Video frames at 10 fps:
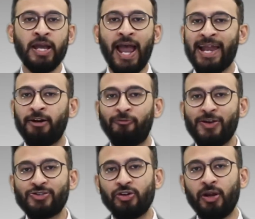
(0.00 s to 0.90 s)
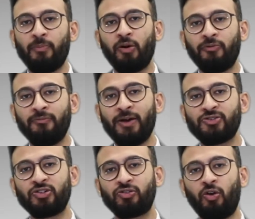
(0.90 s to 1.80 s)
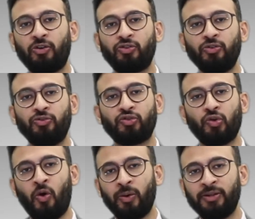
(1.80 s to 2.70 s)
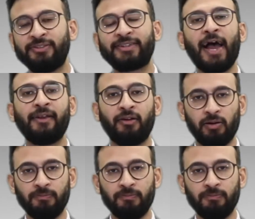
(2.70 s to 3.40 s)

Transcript: and it faced a number of investors' lawsuits over the scandal.